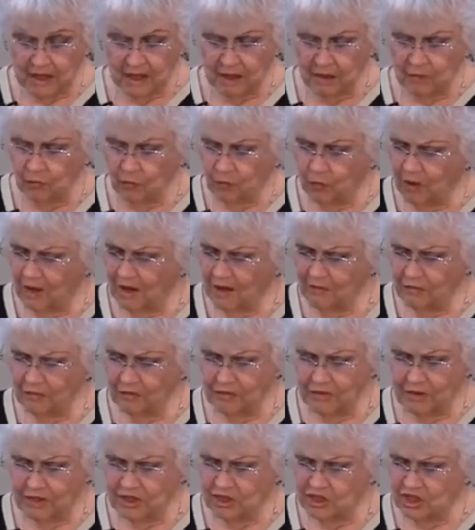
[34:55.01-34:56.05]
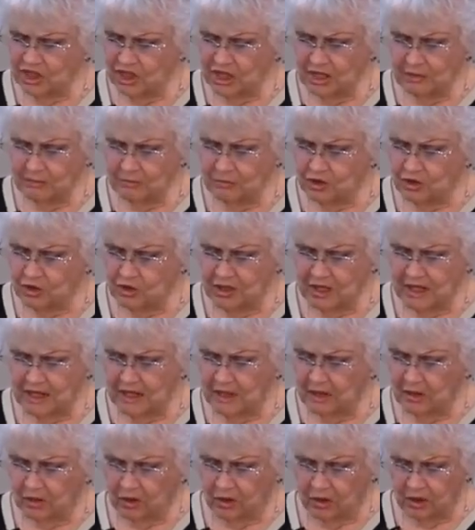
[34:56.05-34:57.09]
and why for the sheep should
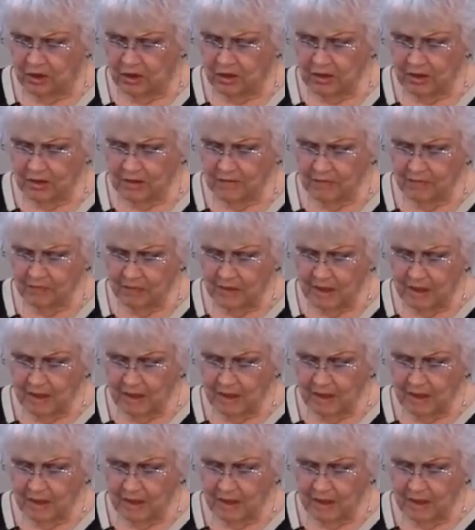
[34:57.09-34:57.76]
he long?